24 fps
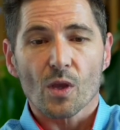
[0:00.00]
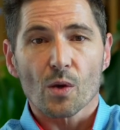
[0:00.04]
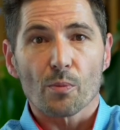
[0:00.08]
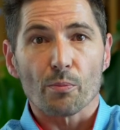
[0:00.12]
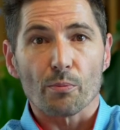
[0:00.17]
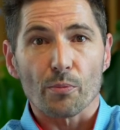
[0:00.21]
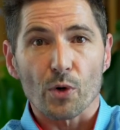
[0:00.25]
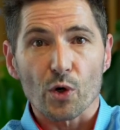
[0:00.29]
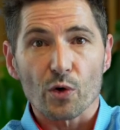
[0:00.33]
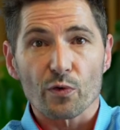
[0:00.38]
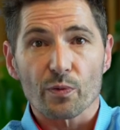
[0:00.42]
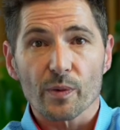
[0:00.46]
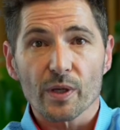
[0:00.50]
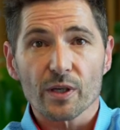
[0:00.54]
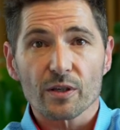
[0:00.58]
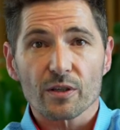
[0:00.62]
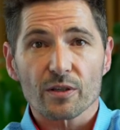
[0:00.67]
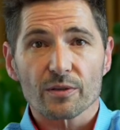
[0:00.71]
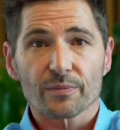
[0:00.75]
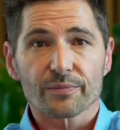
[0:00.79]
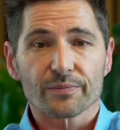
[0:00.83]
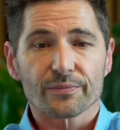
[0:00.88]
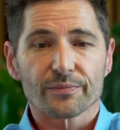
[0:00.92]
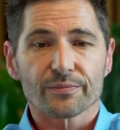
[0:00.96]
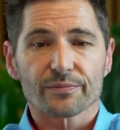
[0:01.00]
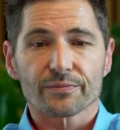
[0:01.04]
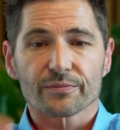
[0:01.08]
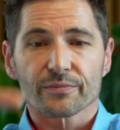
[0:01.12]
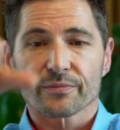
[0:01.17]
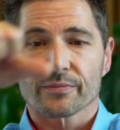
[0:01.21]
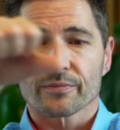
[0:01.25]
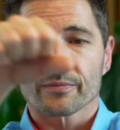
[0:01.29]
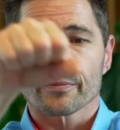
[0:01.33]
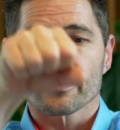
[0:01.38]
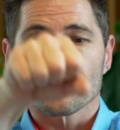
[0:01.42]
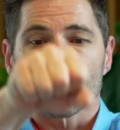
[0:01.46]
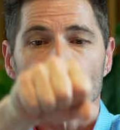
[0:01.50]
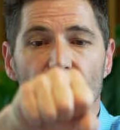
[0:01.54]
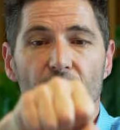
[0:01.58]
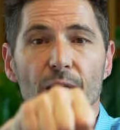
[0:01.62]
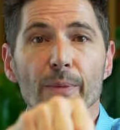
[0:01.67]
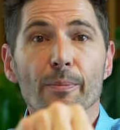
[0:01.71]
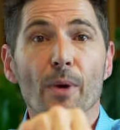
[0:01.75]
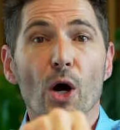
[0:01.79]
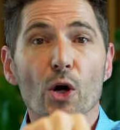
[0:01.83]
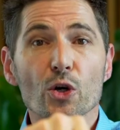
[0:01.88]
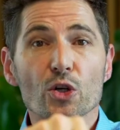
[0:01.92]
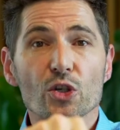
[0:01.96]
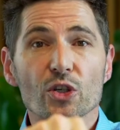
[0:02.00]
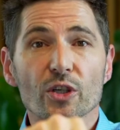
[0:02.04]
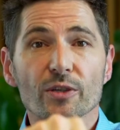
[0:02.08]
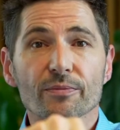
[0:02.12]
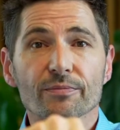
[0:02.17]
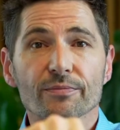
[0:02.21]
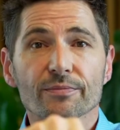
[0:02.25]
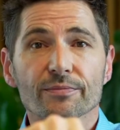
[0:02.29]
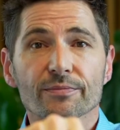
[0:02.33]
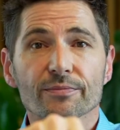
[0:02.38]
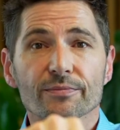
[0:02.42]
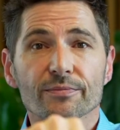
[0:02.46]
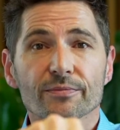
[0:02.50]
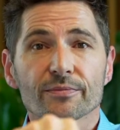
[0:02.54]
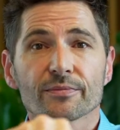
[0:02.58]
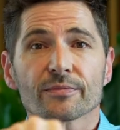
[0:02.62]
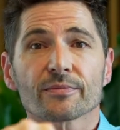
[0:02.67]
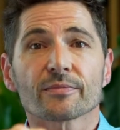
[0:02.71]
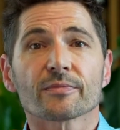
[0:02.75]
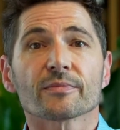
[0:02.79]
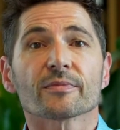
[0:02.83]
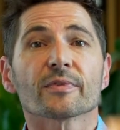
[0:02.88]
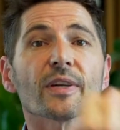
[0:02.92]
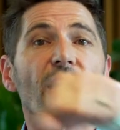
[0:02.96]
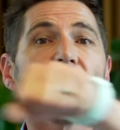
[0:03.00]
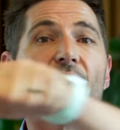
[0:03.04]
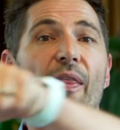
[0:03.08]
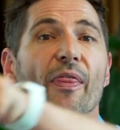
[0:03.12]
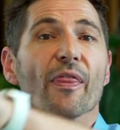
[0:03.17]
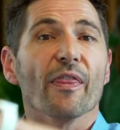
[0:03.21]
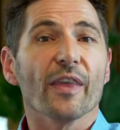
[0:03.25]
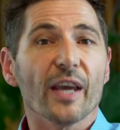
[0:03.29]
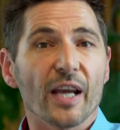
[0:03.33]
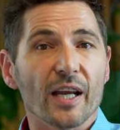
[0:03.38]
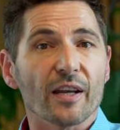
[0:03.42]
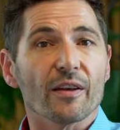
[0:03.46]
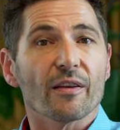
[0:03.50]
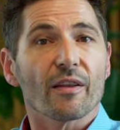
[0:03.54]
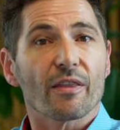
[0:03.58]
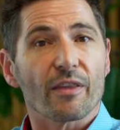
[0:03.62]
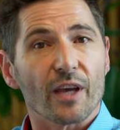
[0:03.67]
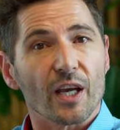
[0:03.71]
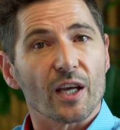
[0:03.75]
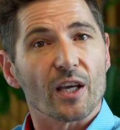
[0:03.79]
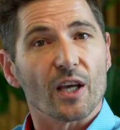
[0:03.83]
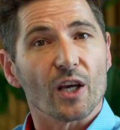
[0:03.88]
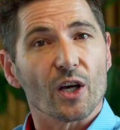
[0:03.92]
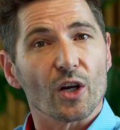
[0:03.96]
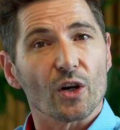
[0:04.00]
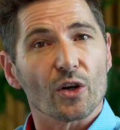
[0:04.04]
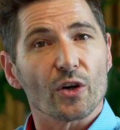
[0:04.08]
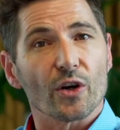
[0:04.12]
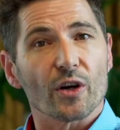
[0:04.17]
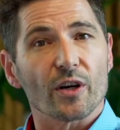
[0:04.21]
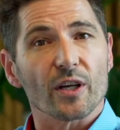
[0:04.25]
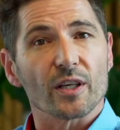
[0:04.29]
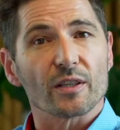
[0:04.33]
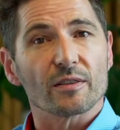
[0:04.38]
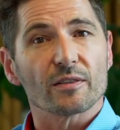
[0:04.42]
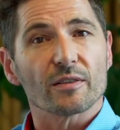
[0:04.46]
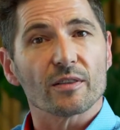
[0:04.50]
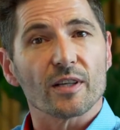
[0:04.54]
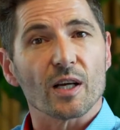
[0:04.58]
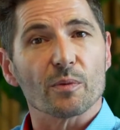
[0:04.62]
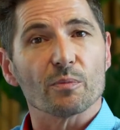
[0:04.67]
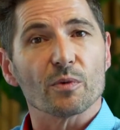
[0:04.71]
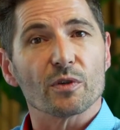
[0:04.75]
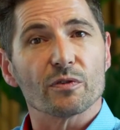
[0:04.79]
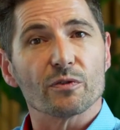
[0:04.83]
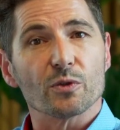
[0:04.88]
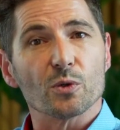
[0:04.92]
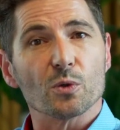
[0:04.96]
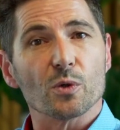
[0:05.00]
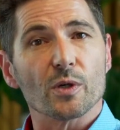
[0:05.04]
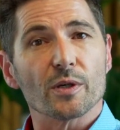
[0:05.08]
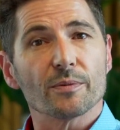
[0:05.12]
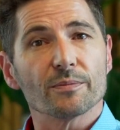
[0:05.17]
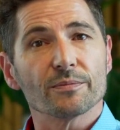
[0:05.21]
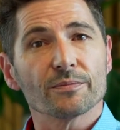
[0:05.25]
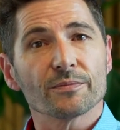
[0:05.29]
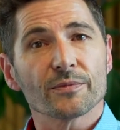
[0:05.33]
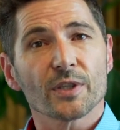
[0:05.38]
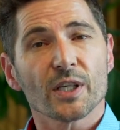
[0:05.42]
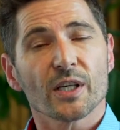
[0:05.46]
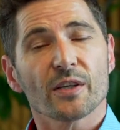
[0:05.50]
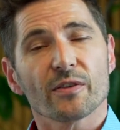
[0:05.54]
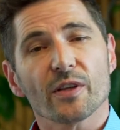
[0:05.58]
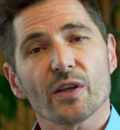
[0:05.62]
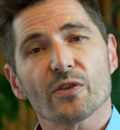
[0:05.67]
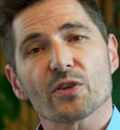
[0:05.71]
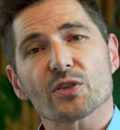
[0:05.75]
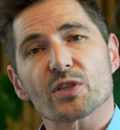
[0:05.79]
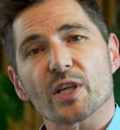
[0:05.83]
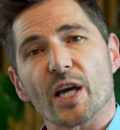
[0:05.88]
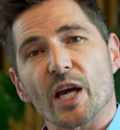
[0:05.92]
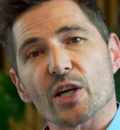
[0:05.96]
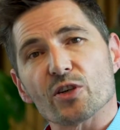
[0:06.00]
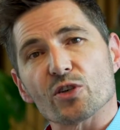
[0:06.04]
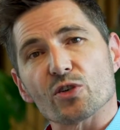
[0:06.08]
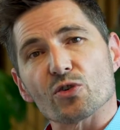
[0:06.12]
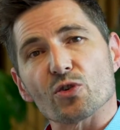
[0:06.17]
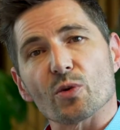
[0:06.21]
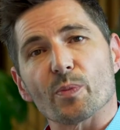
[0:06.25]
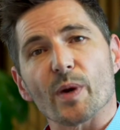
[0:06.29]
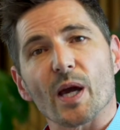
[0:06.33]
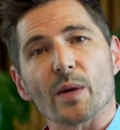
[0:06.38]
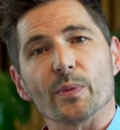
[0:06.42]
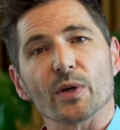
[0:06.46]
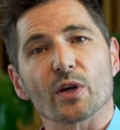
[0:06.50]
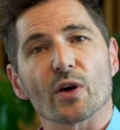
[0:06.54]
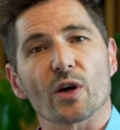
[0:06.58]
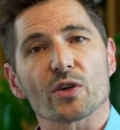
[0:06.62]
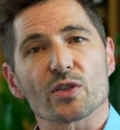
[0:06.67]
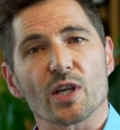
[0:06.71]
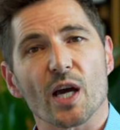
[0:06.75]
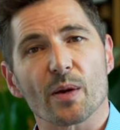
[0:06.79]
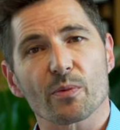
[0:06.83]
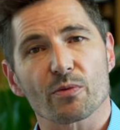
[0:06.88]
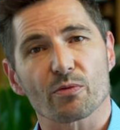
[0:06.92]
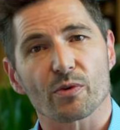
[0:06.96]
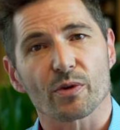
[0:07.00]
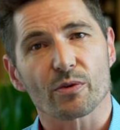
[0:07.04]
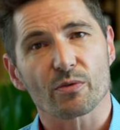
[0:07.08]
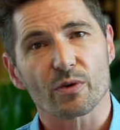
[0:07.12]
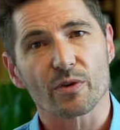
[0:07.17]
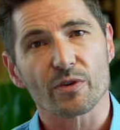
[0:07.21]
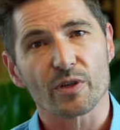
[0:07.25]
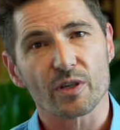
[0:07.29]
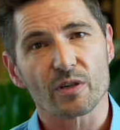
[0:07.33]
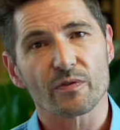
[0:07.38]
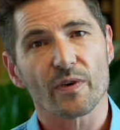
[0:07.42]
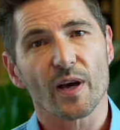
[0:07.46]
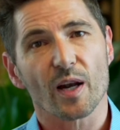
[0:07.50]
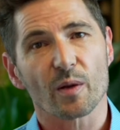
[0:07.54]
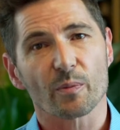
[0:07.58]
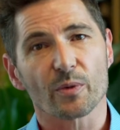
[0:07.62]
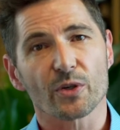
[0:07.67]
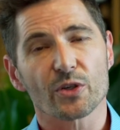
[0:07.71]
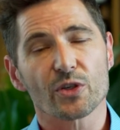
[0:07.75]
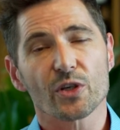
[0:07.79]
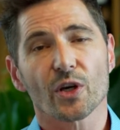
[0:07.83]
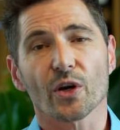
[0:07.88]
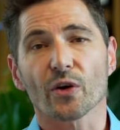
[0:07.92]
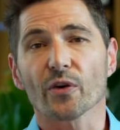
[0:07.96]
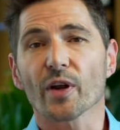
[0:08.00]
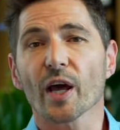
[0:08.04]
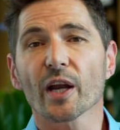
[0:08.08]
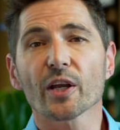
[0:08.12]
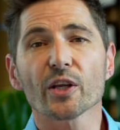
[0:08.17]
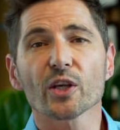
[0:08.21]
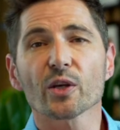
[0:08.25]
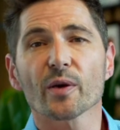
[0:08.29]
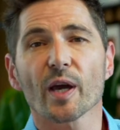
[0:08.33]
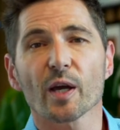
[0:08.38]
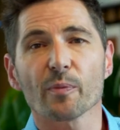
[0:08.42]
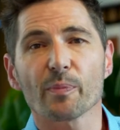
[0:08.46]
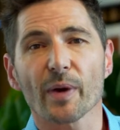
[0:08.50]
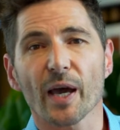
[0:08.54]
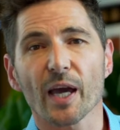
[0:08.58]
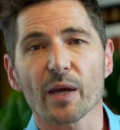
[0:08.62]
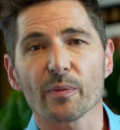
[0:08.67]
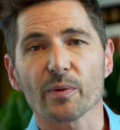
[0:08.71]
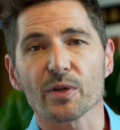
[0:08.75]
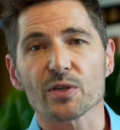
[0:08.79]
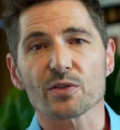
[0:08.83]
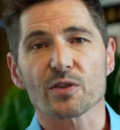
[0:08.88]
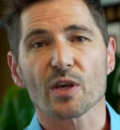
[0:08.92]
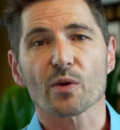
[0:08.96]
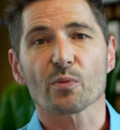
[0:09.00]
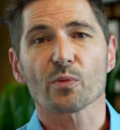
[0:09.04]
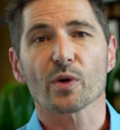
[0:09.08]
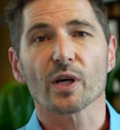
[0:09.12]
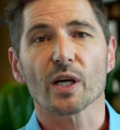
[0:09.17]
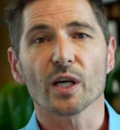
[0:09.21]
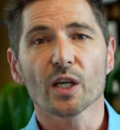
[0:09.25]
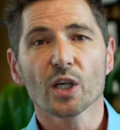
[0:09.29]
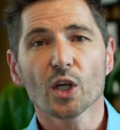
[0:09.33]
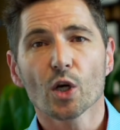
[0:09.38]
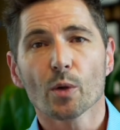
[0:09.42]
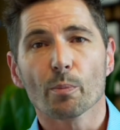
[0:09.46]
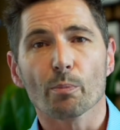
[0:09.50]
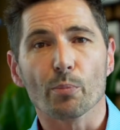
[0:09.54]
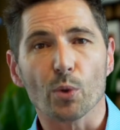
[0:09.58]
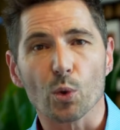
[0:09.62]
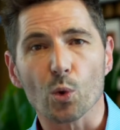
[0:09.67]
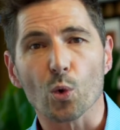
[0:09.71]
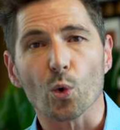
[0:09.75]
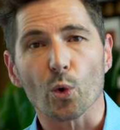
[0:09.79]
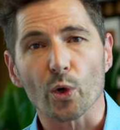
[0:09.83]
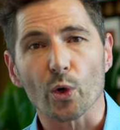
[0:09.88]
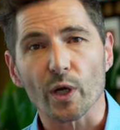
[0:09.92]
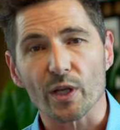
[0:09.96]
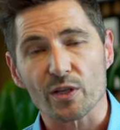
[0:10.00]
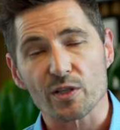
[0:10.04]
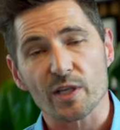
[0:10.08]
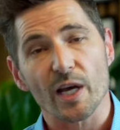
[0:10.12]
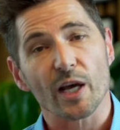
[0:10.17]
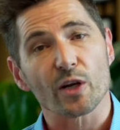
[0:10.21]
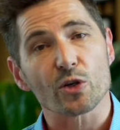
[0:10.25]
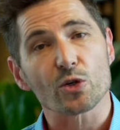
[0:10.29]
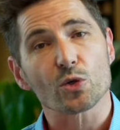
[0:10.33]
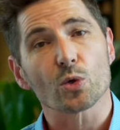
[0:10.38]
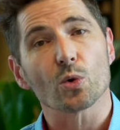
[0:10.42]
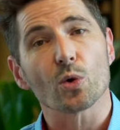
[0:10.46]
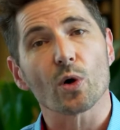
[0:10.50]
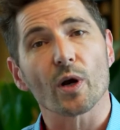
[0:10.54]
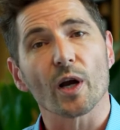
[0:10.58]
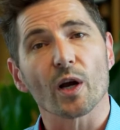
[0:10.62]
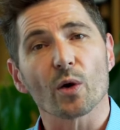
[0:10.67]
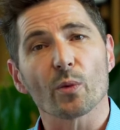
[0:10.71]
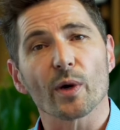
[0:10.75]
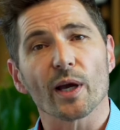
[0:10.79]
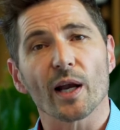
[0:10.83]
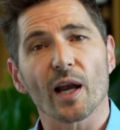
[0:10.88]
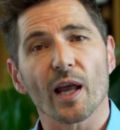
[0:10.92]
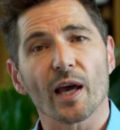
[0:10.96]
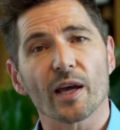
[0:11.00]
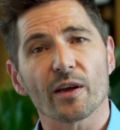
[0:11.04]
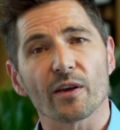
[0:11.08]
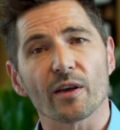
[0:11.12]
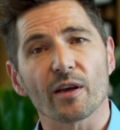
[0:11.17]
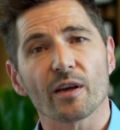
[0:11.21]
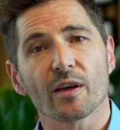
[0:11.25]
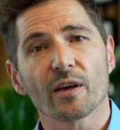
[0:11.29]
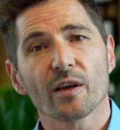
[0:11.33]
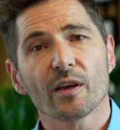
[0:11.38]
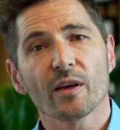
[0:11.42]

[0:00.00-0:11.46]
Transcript: movement, emotion, and then thinking and learning, number 4. They're the stages your baby grows up through their development too. None of you had babies that were born and started talking a week later,